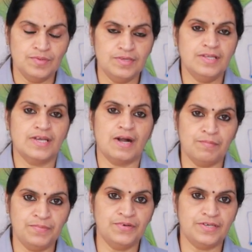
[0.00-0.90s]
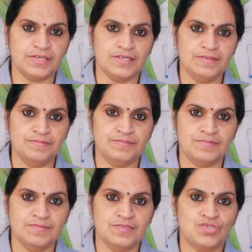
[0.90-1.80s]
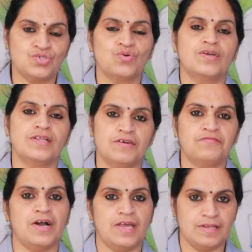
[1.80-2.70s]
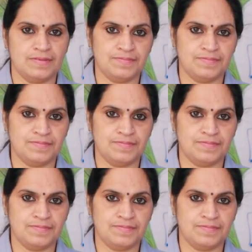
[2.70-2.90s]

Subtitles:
in a computer stored in a file.